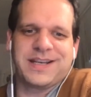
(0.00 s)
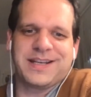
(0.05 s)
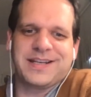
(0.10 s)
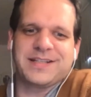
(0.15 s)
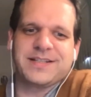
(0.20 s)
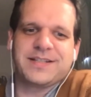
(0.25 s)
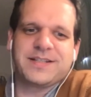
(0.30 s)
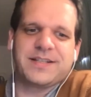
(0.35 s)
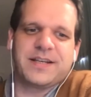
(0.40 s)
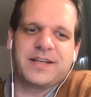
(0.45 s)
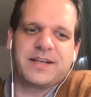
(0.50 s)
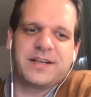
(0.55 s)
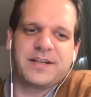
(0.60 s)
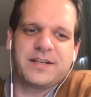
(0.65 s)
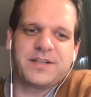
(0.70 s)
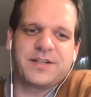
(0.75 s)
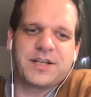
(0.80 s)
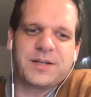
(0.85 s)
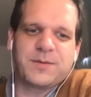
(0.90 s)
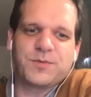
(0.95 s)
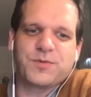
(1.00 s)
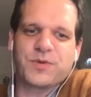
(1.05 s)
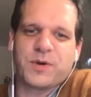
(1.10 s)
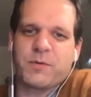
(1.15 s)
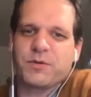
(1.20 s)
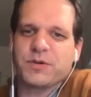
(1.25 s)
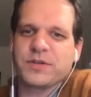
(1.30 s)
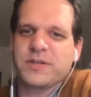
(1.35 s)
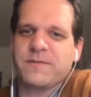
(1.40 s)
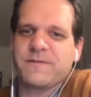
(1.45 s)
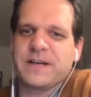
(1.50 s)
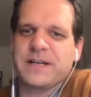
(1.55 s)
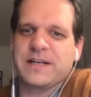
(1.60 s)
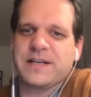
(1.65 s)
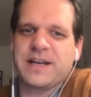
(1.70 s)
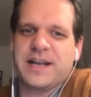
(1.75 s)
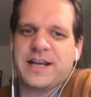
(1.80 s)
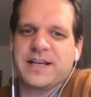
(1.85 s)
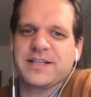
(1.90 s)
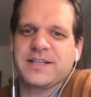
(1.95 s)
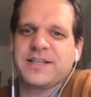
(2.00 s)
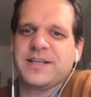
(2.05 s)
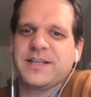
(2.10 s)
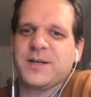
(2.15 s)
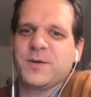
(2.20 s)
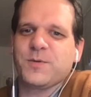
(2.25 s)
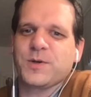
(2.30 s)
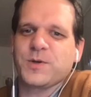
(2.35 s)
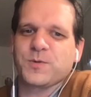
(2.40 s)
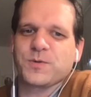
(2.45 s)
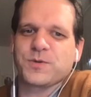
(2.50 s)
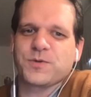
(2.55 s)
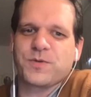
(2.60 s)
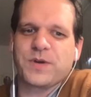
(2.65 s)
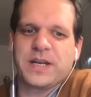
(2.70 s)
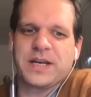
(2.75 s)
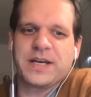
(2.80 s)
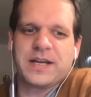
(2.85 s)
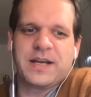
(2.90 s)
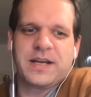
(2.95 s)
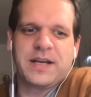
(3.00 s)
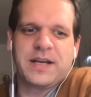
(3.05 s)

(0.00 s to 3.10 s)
in Sydney at James Franco's event last year, which was great.